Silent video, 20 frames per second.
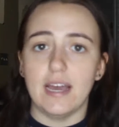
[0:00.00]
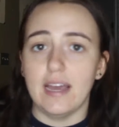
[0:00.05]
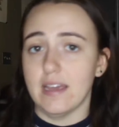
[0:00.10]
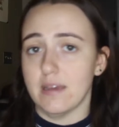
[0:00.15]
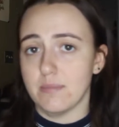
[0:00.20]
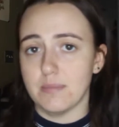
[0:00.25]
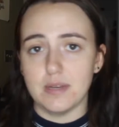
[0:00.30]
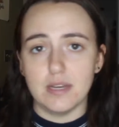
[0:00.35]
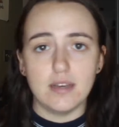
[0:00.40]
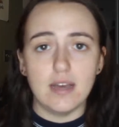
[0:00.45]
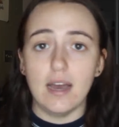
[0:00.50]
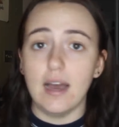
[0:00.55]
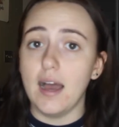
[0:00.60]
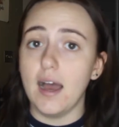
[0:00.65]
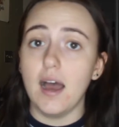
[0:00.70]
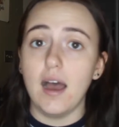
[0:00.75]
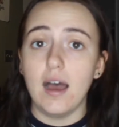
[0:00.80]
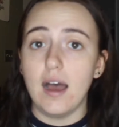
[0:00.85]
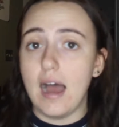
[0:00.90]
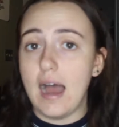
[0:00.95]

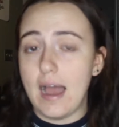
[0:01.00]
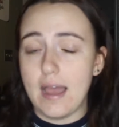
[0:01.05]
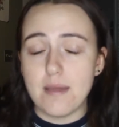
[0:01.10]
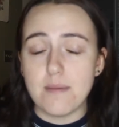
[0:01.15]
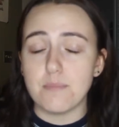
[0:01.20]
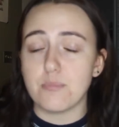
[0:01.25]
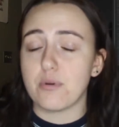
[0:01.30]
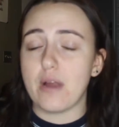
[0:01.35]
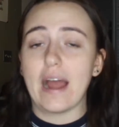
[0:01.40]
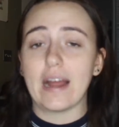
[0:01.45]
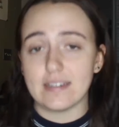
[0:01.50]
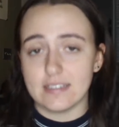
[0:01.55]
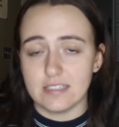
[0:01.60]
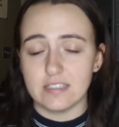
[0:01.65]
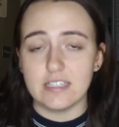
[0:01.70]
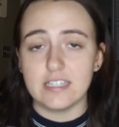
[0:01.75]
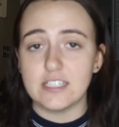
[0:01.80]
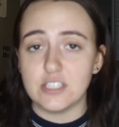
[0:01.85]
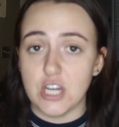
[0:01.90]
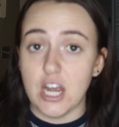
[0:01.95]
I am
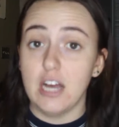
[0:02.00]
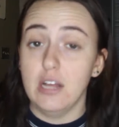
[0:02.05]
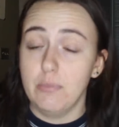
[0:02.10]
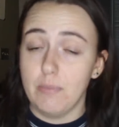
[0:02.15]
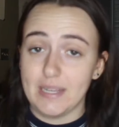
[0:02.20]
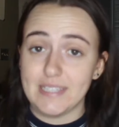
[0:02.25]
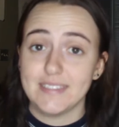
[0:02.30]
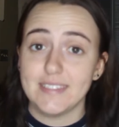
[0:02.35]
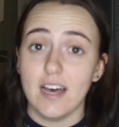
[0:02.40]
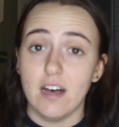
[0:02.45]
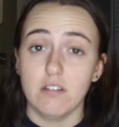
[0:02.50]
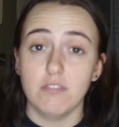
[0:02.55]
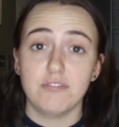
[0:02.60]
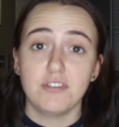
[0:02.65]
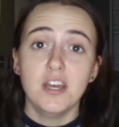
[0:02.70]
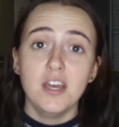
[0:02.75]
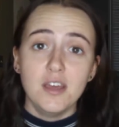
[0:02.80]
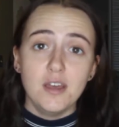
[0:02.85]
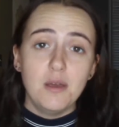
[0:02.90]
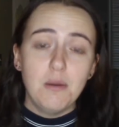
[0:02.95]
practically a child myself,